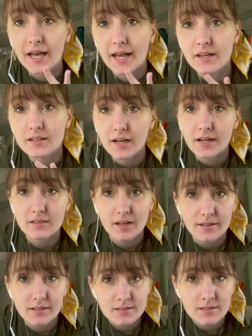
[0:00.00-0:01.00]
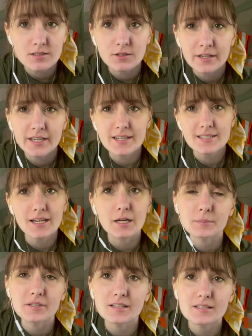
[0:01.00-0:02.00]
And I thought this is a great idea
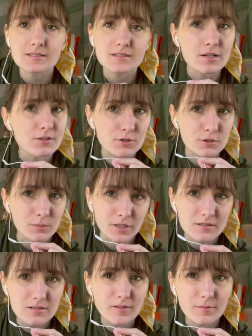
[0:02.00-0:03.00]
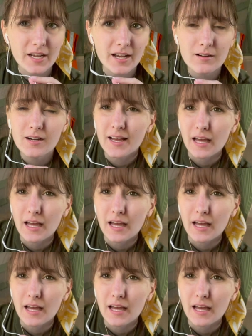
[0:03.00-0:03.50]
because 2 months from now,